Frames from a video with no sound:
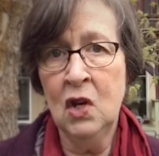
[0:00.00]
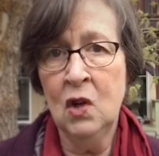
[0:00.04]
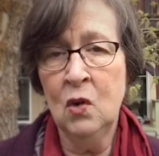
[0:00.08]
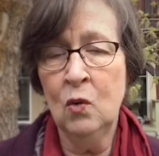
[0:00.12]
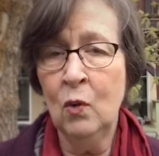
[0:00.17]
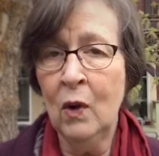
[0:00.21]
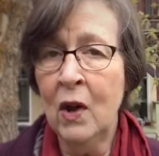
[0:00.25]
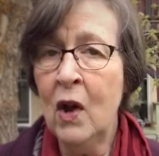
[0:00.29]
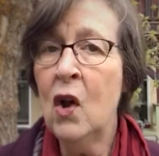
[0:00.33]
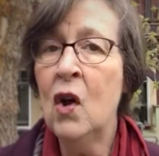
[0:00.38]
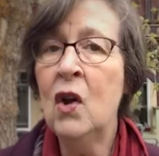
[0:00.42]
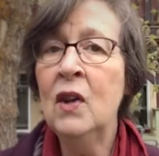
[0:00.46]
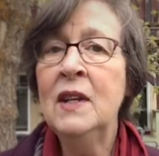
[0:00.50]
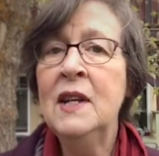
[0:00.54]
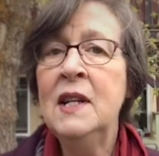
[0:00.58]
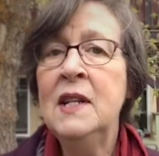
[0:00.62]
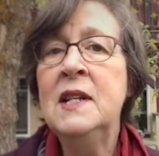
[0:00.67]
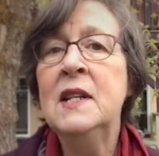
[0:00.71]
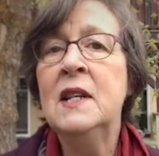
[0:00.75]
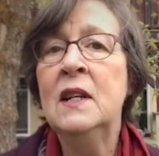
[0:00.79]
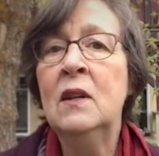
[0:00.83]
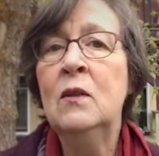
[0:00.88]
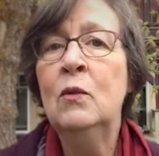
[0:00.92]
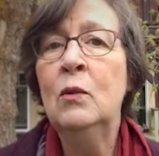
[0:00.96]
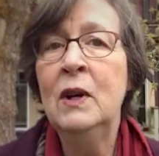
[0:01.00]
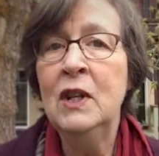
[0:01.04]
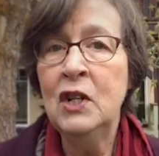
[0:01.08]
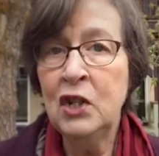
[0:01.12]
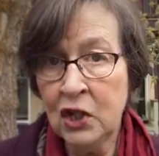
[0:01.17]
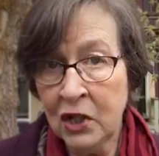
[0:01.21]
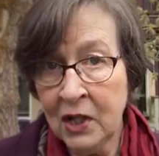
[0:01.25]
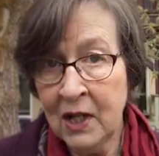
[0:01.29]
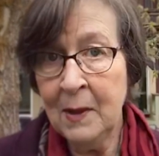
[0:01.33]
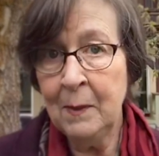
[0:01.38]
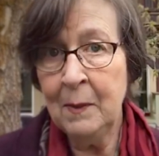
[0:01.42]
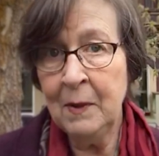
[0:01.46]
we all need to
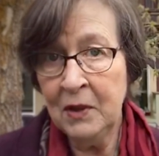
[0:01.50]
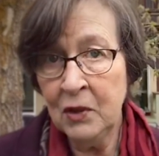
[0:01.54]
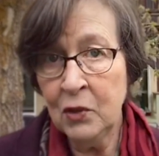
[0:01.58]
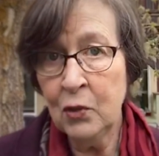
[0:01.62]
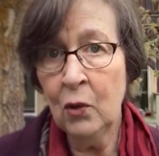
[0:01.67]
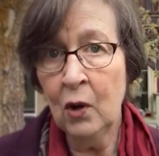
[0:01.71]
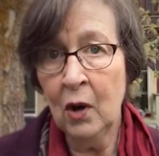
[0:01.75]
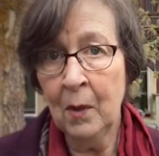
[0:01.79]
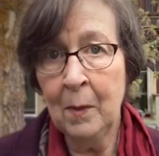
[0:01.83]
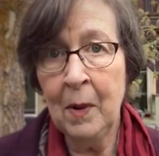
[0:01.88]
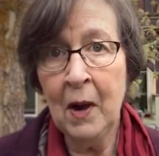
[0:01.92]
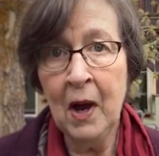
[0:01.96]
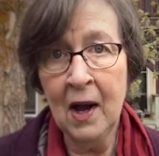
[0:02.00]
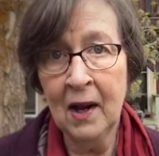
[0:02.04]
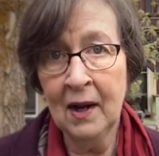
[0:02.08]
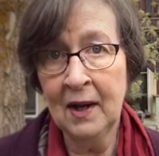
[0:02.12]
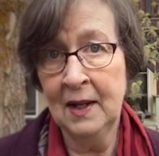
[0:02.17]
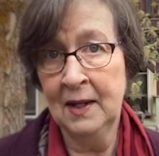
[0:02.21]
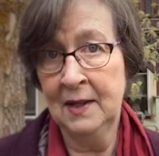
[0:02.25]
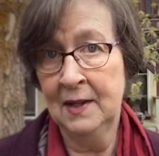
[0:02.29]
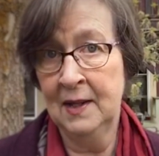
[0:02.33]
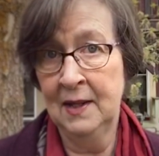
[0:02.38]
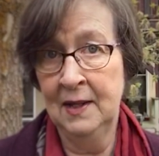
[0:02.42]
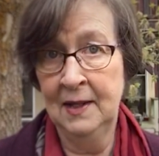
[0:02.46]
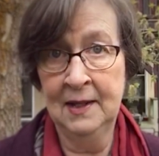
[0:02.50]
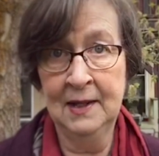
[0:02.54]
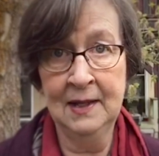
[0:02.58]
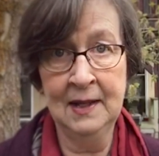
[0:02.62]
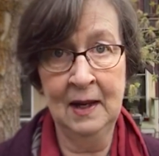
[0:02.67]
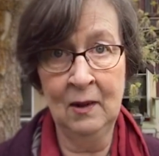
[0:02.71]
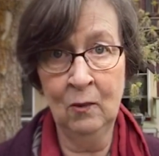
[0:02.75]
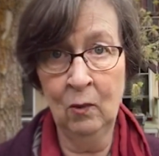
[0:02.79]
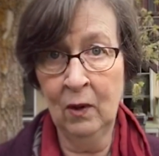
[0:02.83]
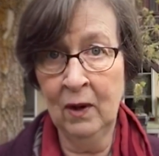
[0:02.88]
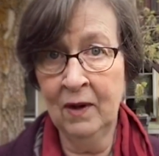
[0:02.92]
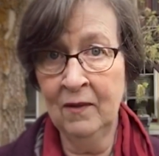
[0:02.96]
reach deep into our pockets and
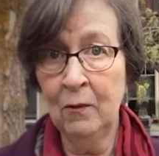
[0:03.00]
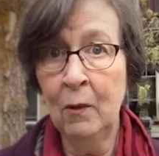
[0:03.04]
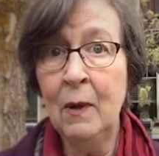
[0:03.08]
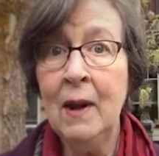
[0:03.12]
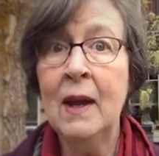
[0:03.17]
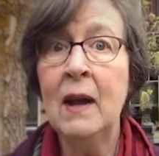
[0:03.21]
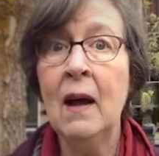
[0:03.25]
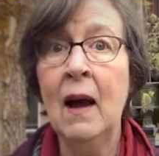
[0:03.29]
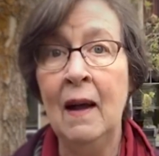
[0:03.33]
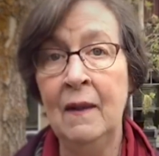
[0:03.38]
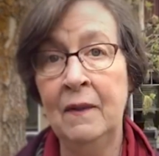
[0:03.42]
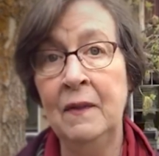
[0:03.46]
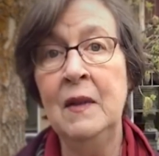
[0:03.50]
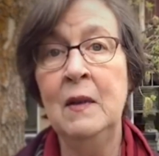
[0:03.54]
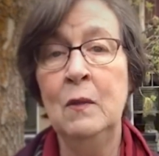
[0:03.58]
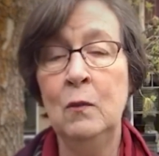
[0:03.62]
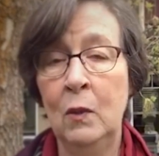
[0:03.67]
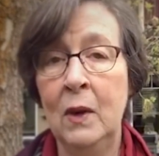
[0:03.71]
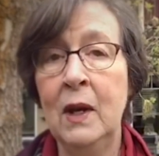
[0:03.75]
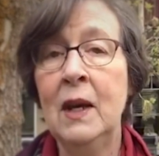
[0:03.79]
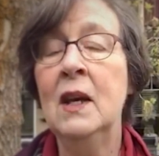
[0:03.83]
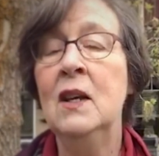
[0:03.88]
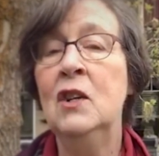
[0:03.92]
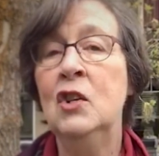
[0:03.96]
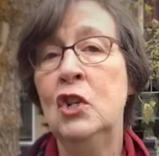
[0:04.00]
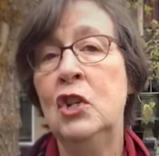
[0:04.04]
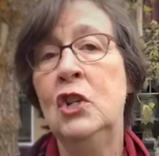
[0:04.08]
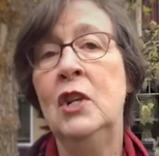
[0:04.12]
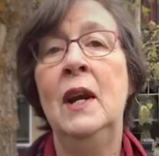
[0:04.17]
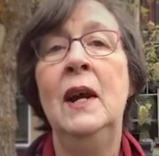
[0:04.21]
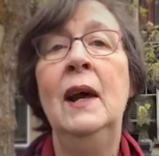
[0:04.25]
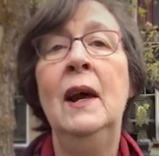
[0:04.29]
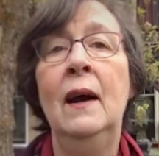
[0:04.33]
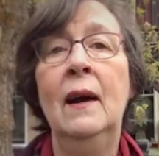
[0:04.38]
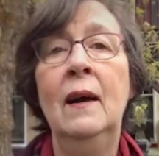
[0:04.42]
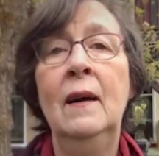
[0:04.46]
say, what have we got that we can
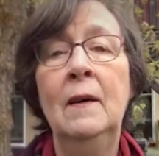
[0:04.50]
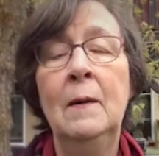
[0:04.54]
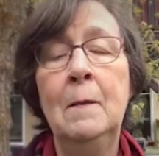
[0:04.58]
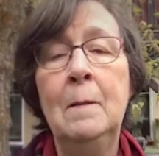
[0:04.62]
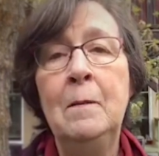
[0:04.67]
share?